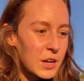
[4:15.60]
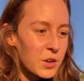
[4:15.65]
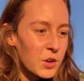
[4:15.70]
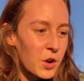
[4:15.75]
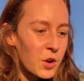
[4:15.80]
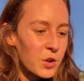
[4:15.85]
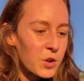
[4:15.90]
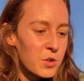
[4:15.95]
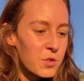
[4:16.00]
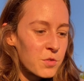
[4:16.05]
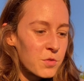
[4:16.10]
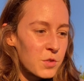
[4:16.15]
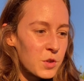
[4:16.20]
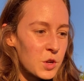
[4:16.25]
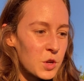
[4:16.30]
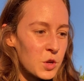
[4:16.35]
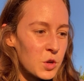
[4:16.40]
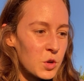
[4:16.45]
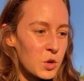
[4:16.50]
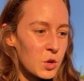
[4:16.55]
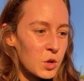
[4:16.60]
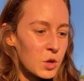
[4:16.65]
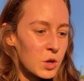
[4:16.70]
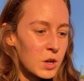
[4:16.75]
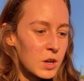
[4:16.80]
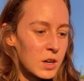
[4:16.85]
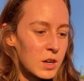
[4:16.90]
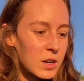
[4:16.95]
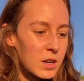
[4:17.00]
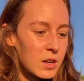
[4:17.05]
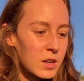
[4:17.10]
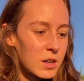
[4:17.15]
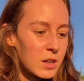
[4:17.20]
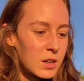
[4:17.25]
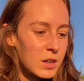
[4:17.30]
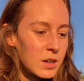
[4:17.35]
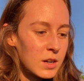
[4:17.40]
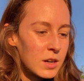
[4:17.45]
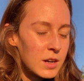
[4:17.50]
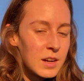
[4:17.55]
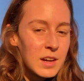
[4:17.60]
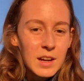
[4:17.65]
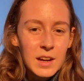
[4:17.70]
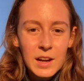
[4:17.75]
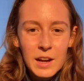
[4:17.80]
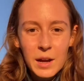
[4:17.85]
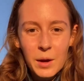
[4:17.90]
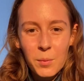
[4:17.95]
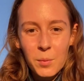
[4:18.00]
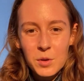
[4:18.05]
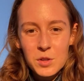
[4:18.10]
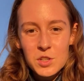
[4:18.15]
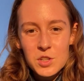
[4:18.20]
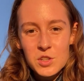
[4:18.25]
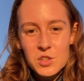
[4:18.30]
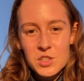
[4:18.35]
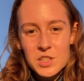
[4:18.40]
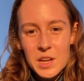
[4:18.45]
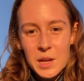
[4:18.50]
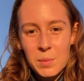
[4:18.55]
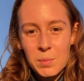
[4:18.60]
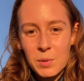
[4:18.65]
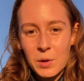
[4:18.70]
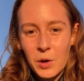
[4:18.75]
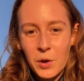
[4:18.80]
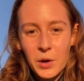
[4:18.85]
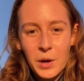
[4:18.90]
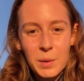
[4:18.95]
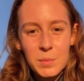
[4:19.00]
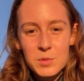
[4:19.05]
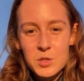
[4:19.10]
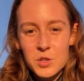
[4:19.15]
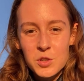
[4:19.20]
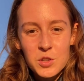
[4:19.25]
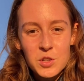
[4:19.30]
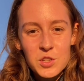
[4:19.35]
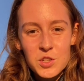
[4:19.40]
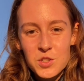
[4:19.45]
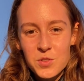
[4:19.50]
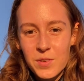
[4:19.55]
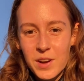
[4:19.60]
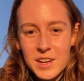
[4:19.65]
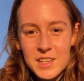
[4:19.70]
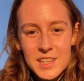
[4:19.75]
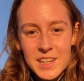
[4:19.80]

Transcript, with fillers: are a few i wanted to say below i'm so used to writing